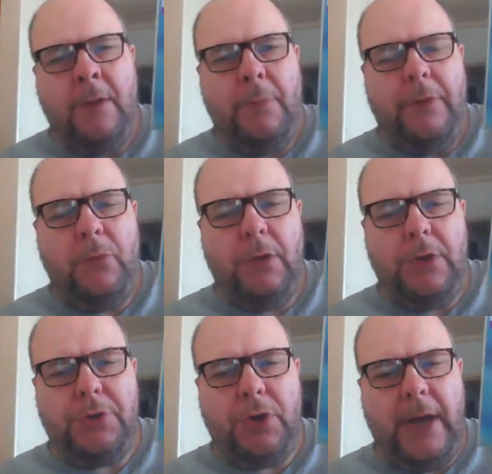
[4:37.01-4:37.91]
If you
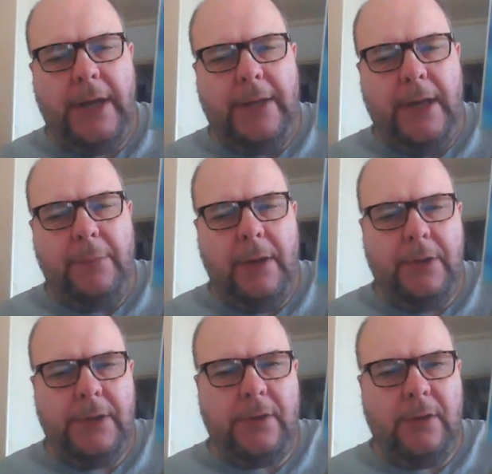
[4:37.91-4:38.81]
want to train him,
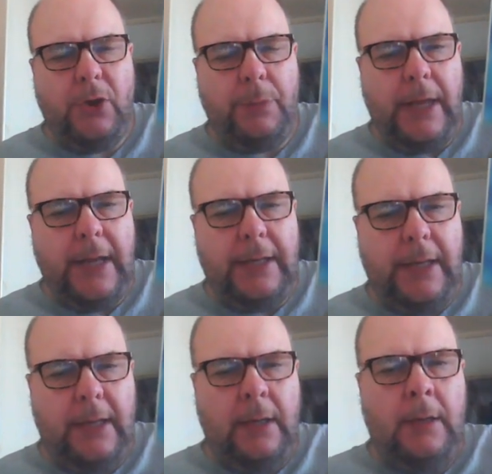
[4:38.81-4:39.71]
this will come in handy.